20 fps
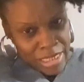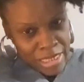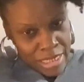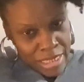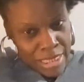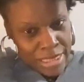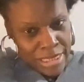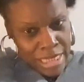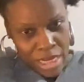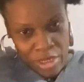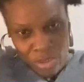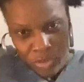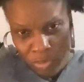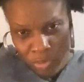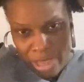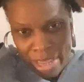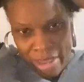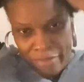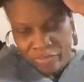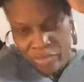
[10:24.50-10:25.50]
Because I do
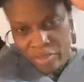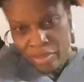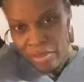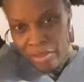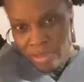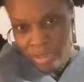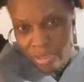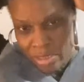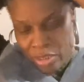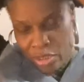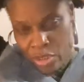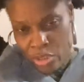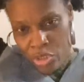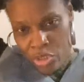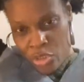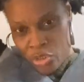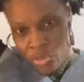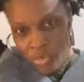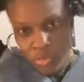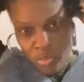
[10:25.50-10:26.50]
have to
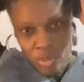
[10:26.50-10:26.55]
do,